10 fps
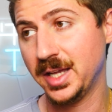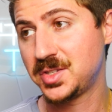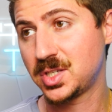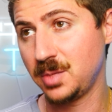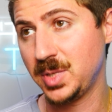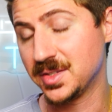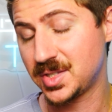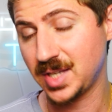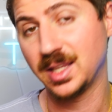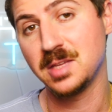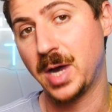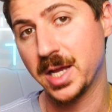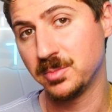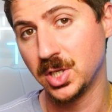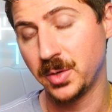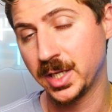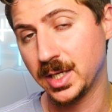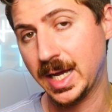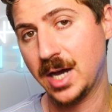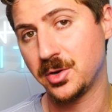It's going to be insanely mind-blowing
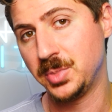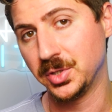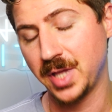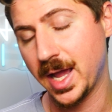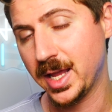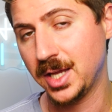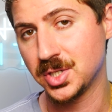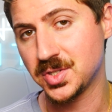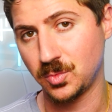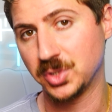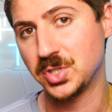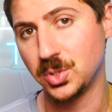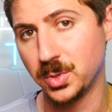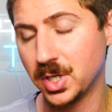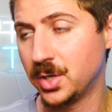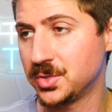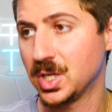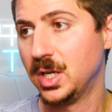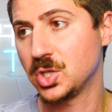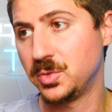how to build AI agents and what to do with those.
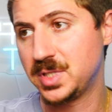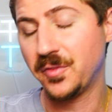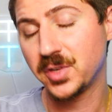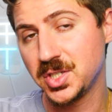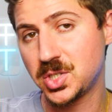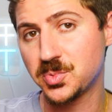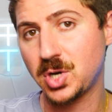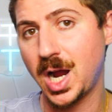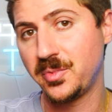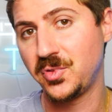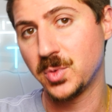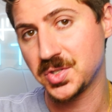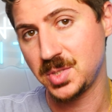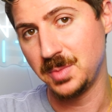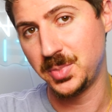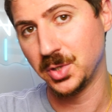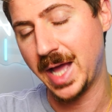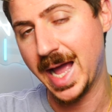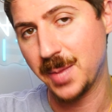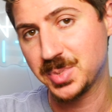So definitely subscribe if you want to see me build
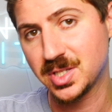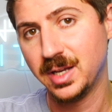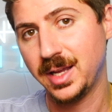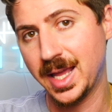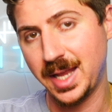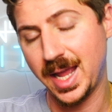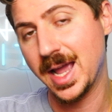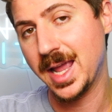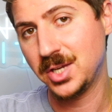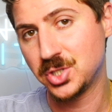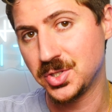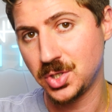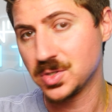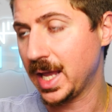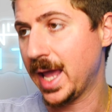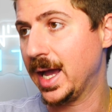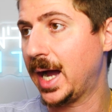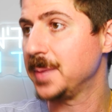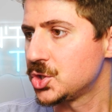apps and AI agents using AI.